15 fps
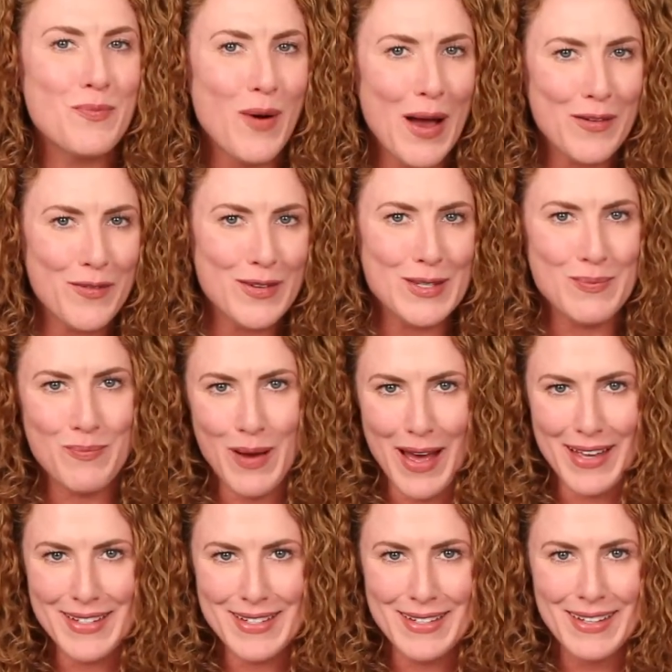breakfast
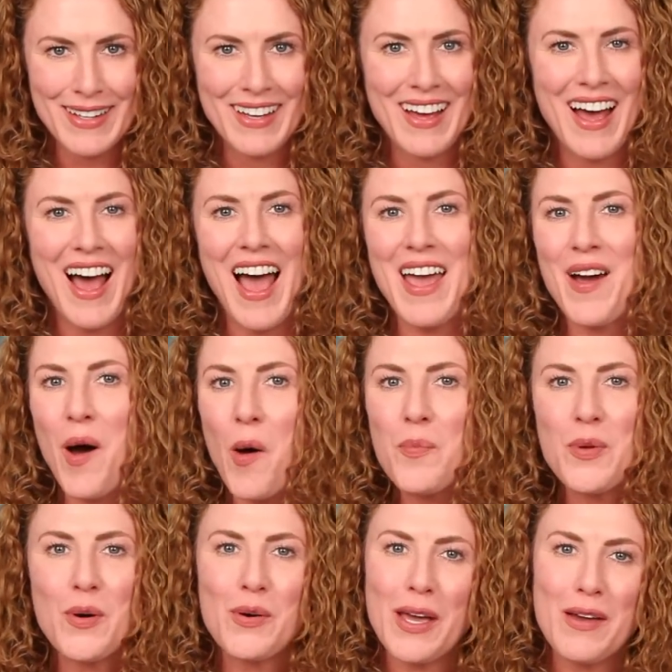butt, I
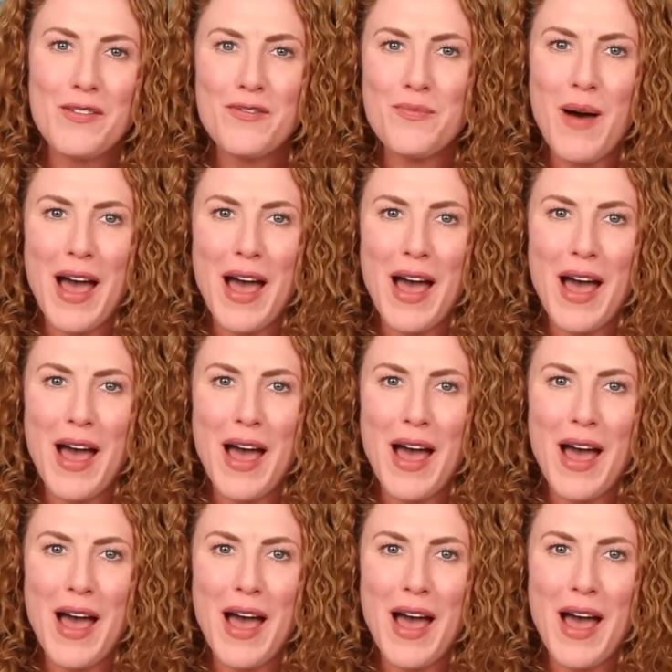hope you'll give